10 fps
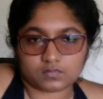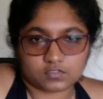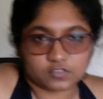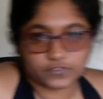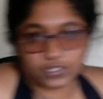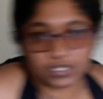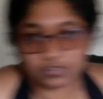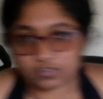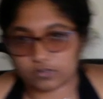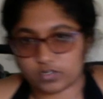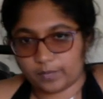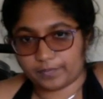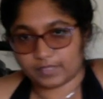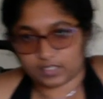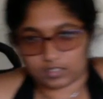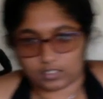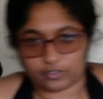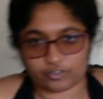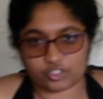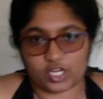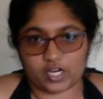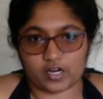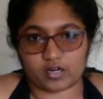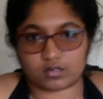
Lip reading: If you want to scoot up a little in your chair,